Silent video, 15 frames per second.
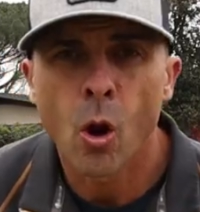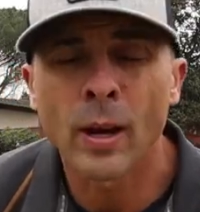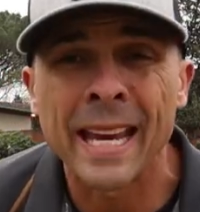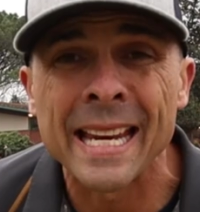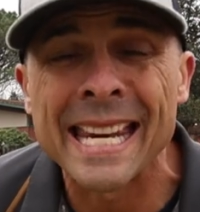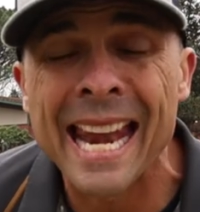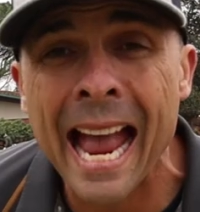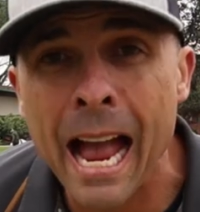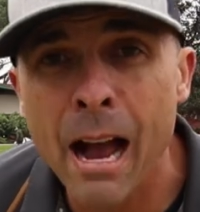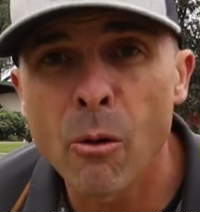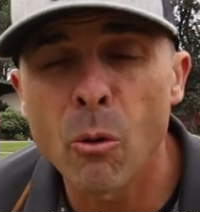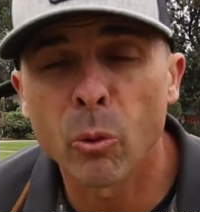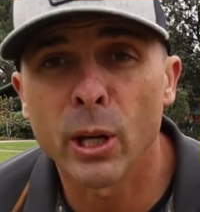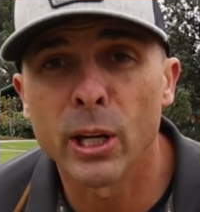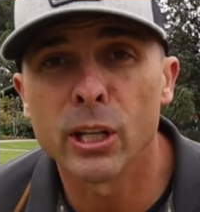Okay,
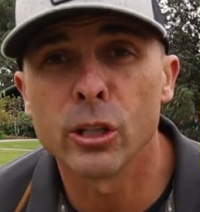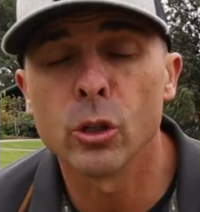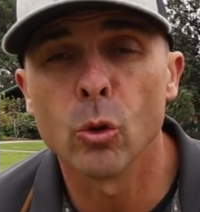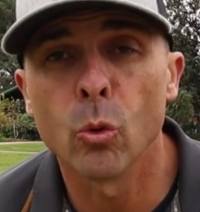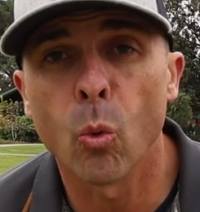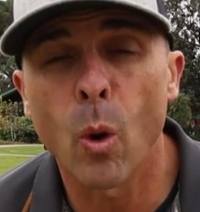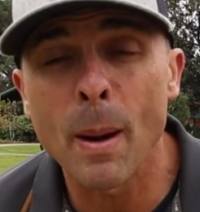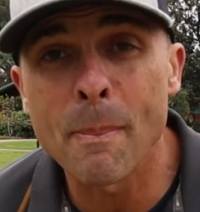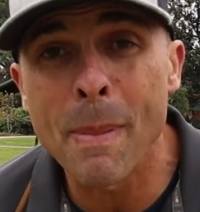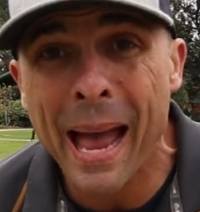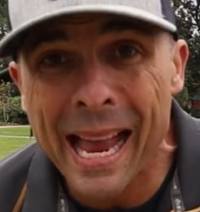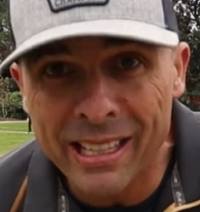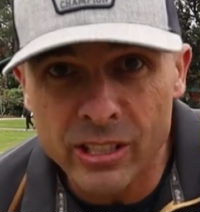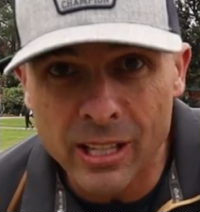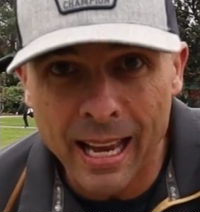now we're gonna do one
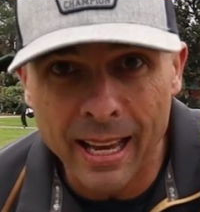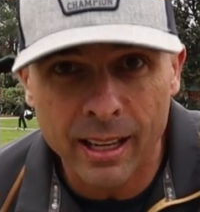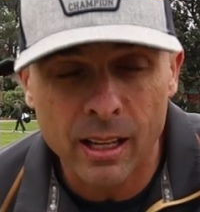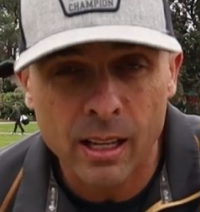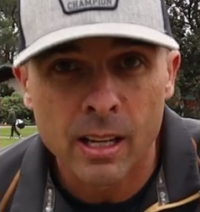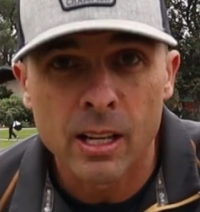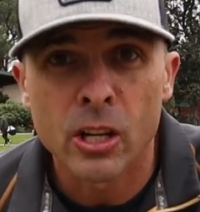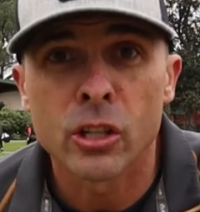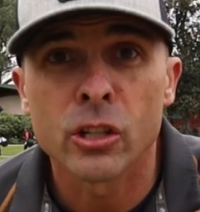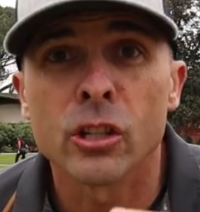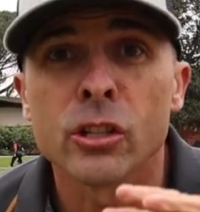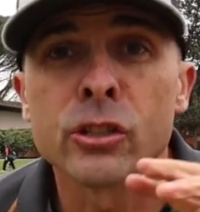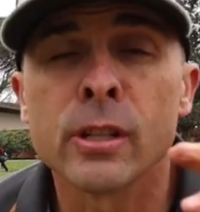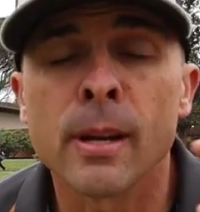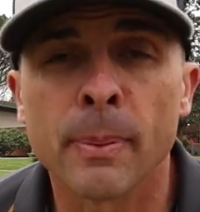bag shag,
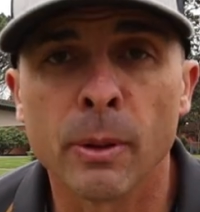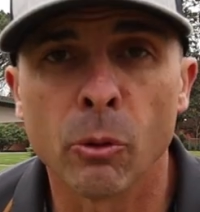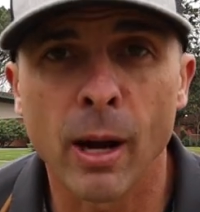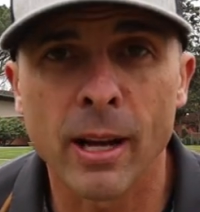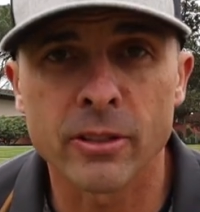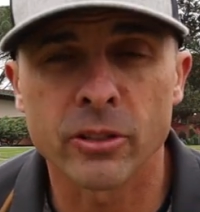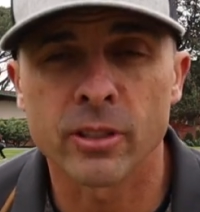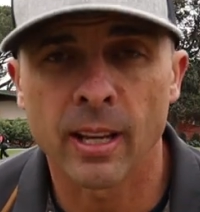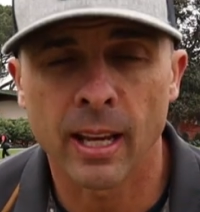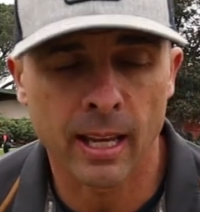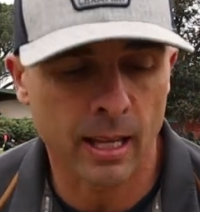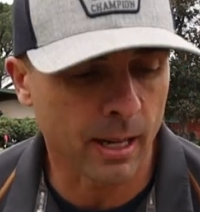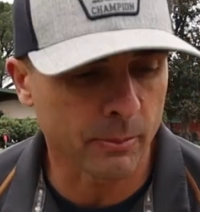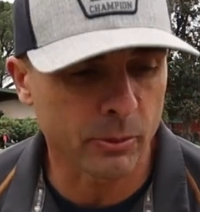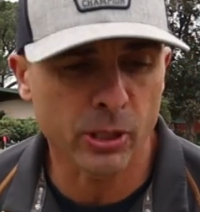chip and runs.
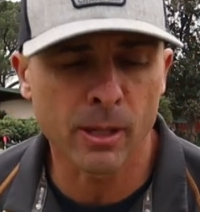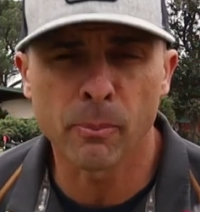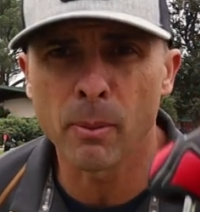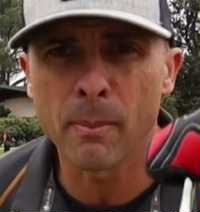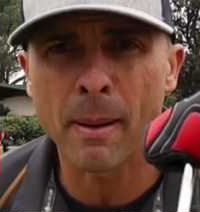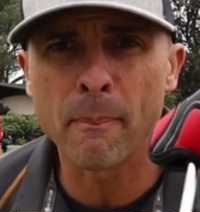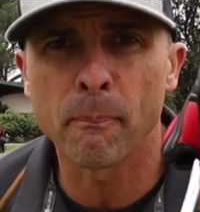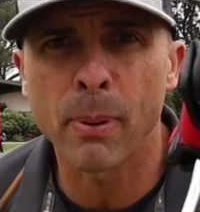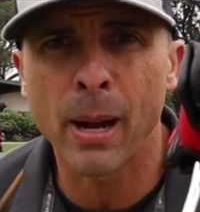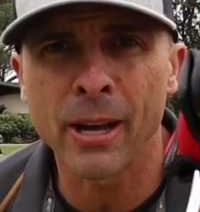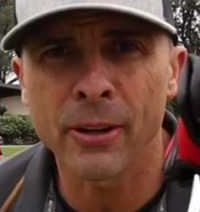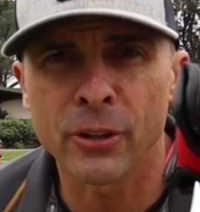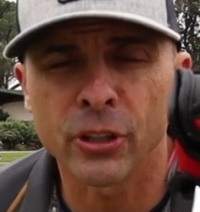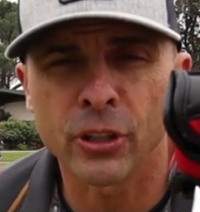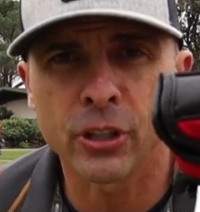And I'm just gonna put my
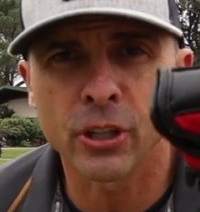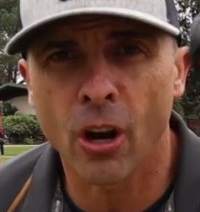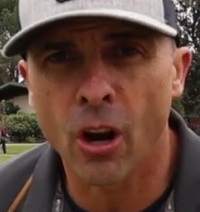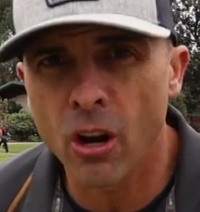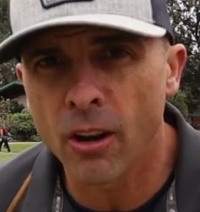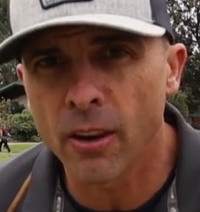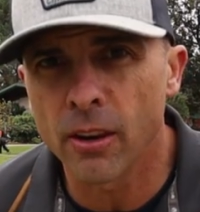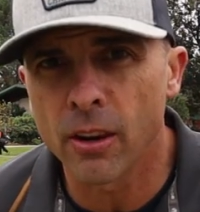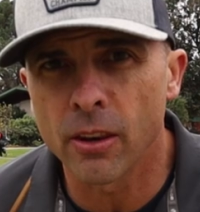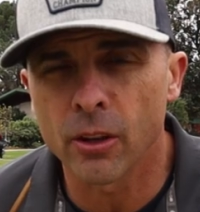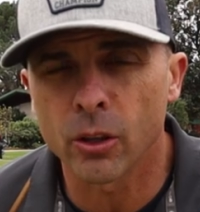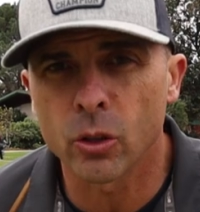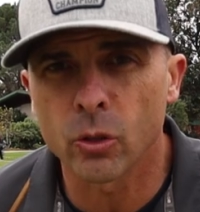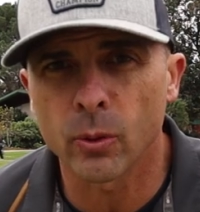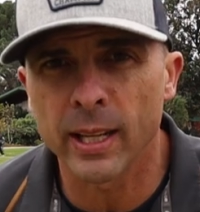putter on
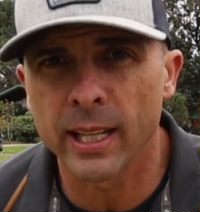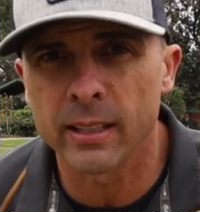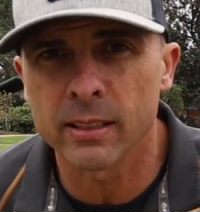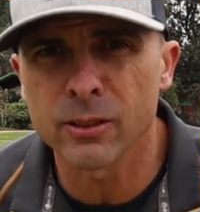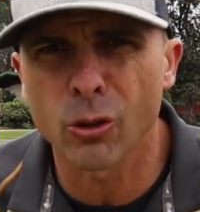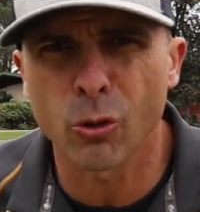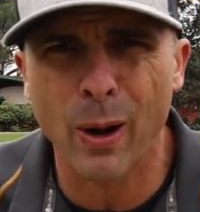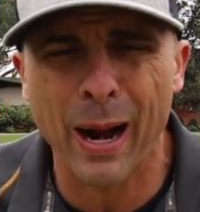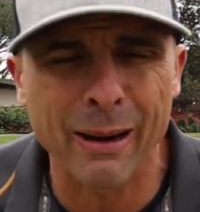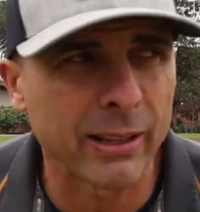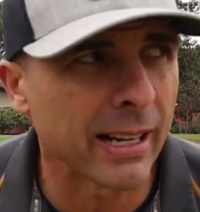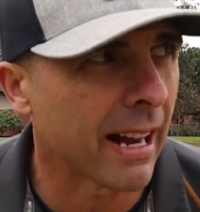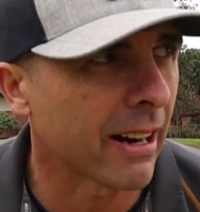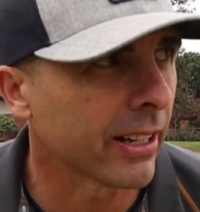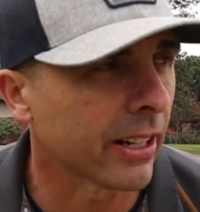the green. It's a little
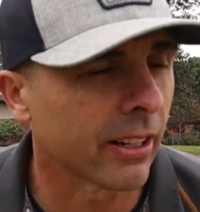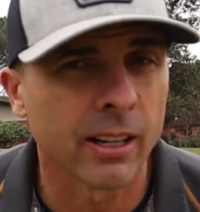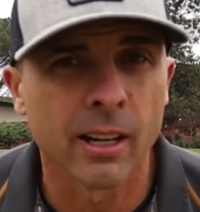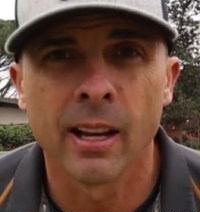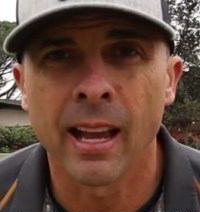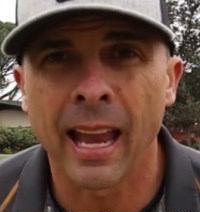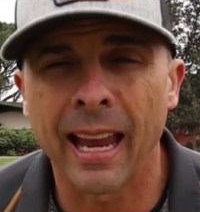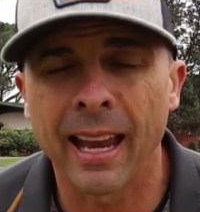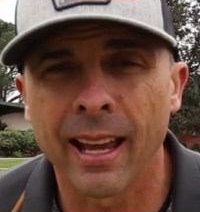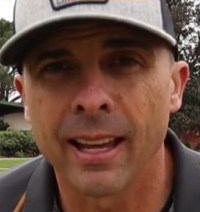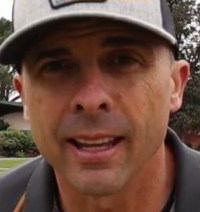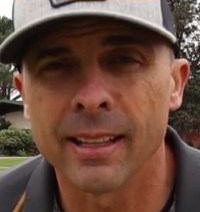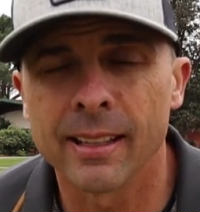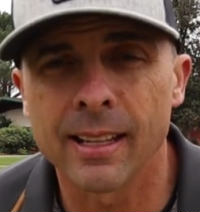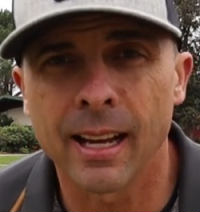crowded out here.
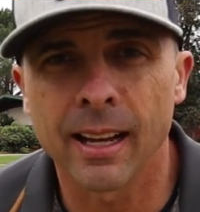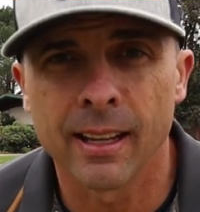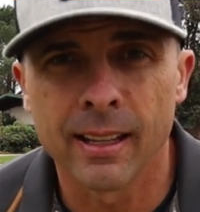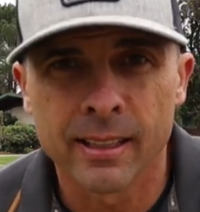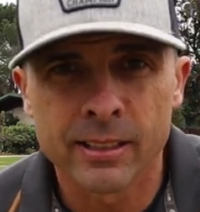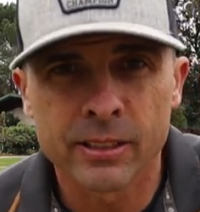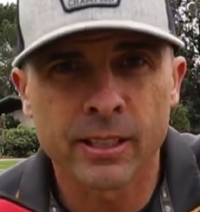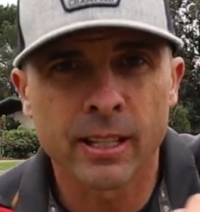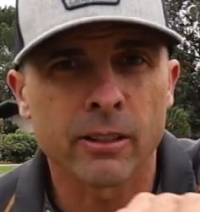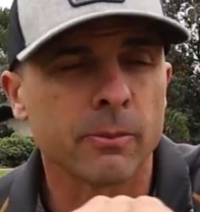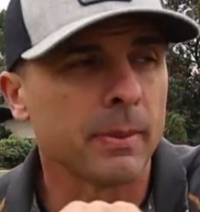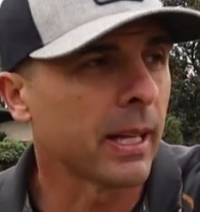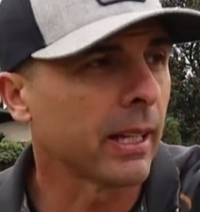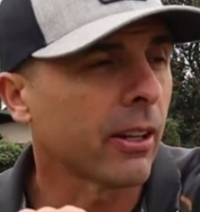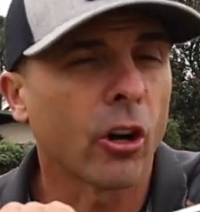And uh, this gives
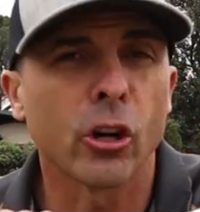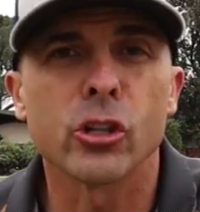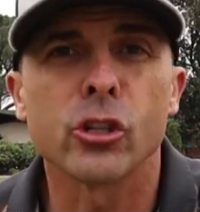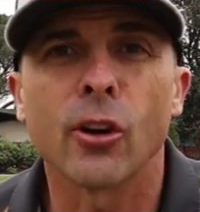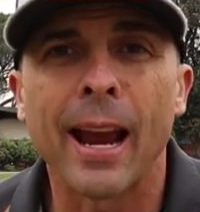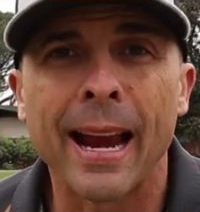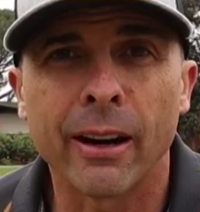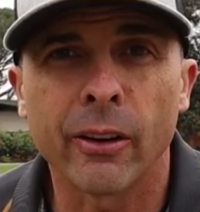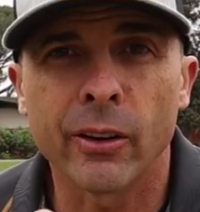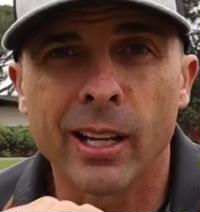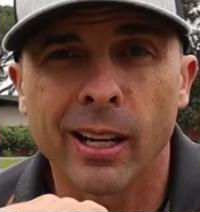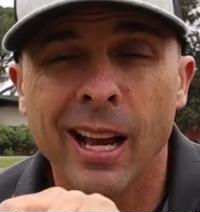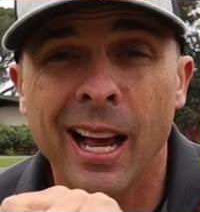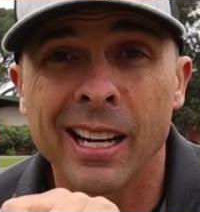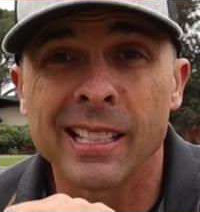me a larger
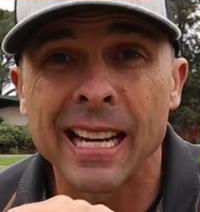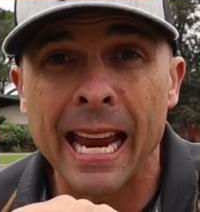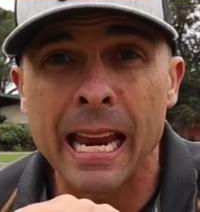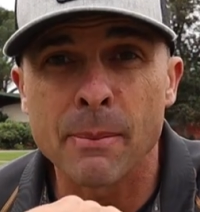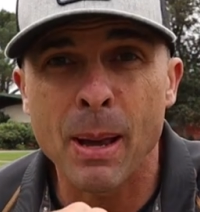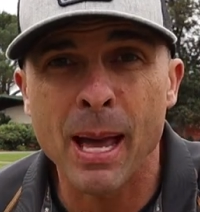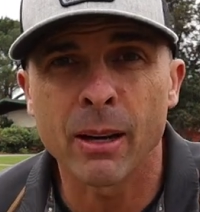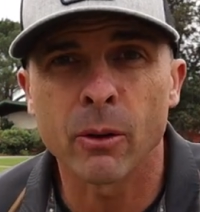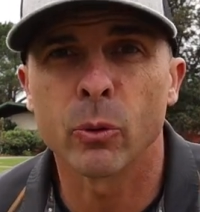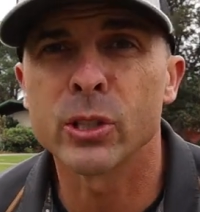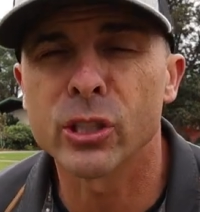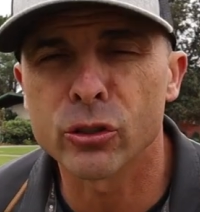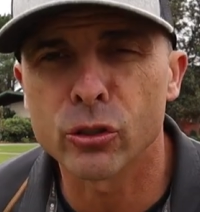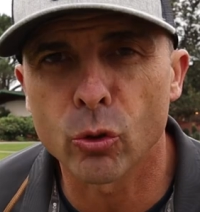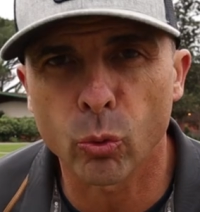area kind of to aim at,
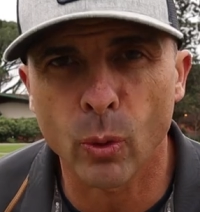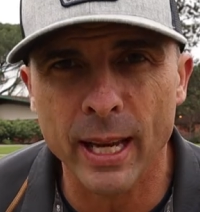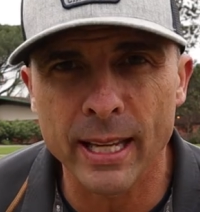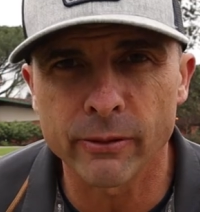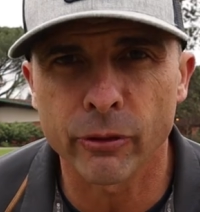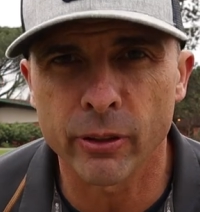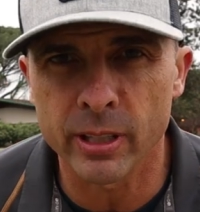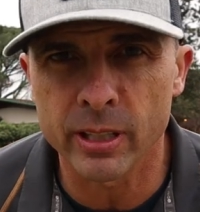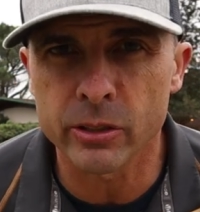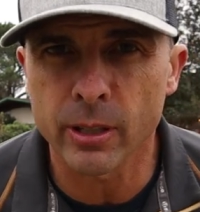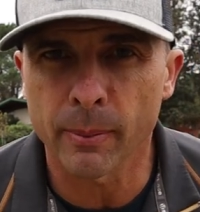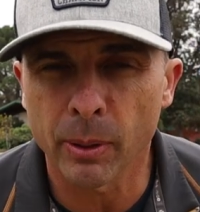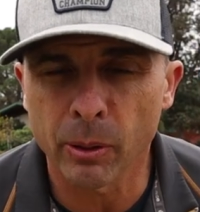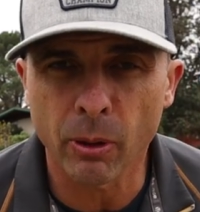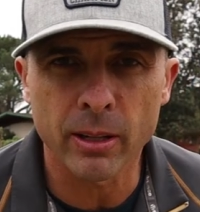which is great for these
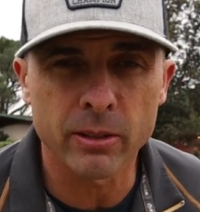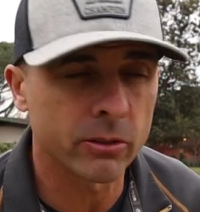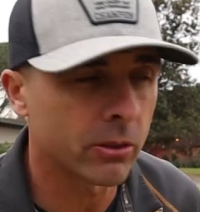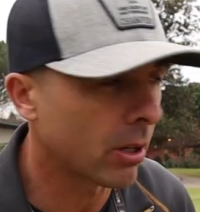chip and runs.